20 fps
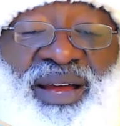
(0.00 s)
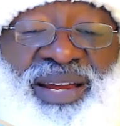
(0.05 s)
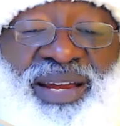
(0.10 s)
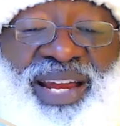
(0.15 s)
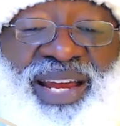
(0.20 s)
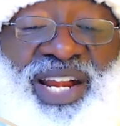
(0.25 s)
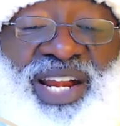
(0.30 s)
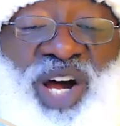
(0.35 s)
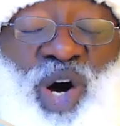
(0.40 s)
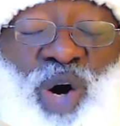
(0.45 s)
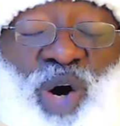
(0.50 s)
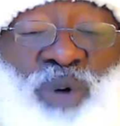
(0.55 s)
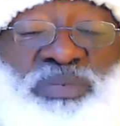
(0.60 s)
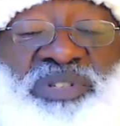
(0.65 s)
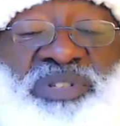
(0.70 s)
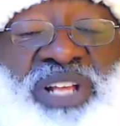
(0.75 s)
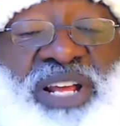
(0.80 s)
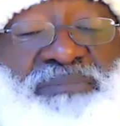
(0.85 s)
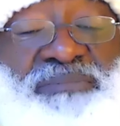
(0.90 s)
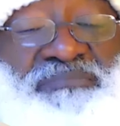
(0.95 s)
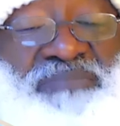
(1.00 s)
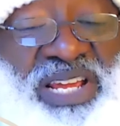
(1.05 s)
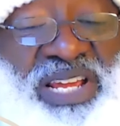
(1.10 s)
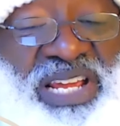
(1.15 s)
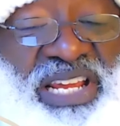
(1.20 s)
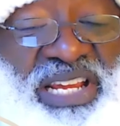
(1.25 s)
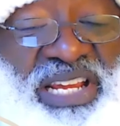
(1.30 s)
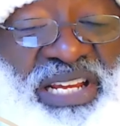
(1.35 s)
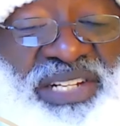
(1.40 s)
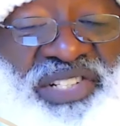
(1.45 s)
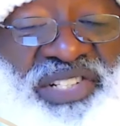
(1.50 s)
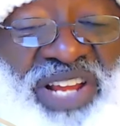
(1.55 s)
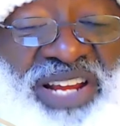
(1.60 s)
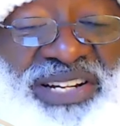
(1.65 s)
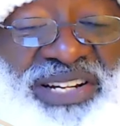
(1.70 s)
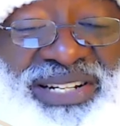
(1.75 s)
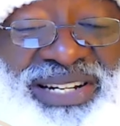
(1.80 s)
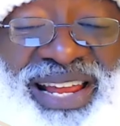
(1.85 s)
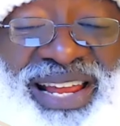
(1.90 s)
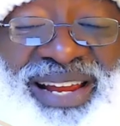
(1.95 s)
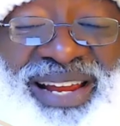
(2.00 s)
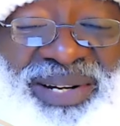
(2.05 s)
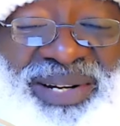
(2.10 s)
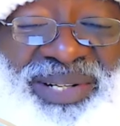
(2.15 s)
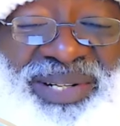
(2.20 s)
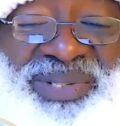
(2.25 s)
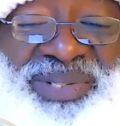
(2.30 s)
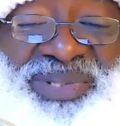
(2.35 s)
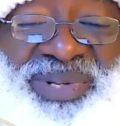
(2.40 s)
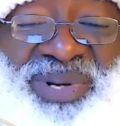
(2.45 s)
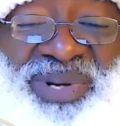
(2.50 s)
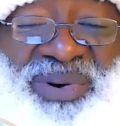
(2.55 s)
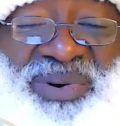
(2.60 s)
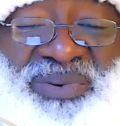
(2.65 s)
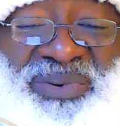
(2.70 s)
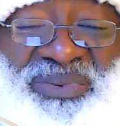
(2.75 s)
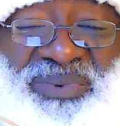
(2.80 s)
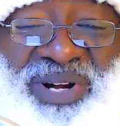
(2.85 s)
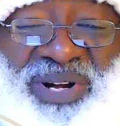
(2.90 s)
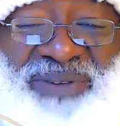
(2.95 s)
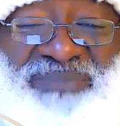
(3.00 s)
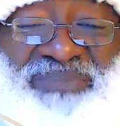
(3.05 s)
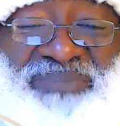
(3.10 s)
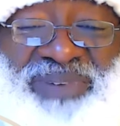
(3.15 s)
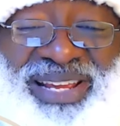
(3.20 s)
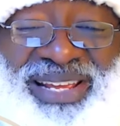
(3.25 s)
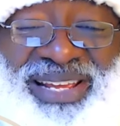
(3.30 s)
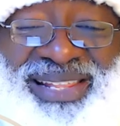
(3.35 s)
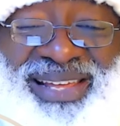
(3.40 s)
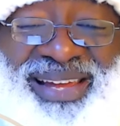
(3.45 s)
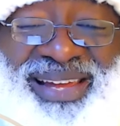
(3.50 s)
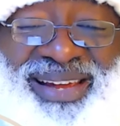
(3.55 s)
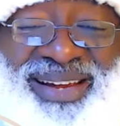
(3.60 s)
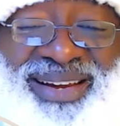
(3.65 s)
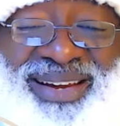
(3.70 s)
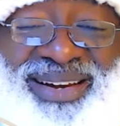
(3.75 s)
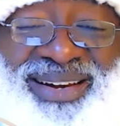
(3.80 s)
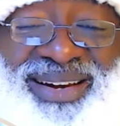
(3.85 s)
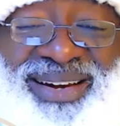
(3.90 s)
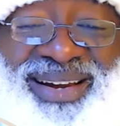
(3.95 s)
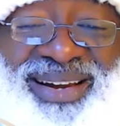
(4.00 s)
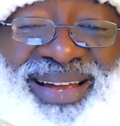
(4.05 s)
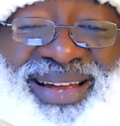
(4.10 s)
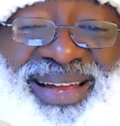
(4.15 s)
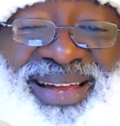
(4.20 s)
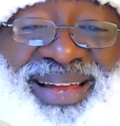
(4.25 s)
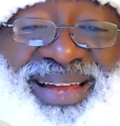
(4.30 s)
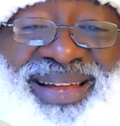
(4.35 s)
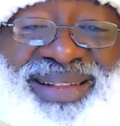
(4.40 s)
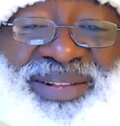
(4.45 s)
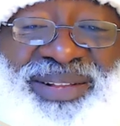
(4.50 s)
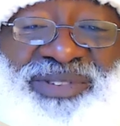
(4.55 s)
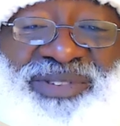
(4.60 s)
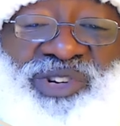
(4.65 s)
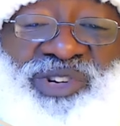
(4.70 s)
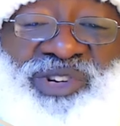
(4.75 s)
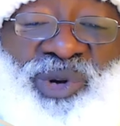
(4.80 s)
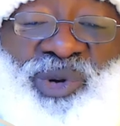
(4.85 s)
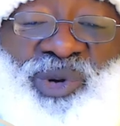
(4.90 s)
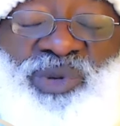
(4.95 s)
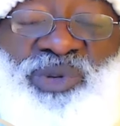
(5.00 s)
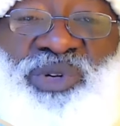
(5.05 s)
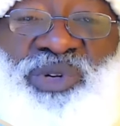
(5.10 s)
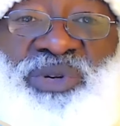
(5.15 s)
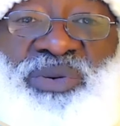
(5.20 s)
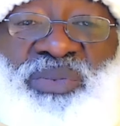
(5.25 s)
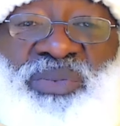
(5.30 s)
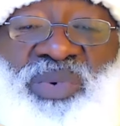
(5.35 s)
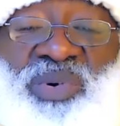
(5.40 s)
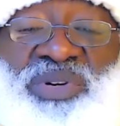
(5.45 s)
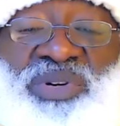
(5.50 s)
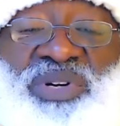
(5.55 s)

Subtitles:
in hopes that me, St. Nicholas, soon would be there. The children were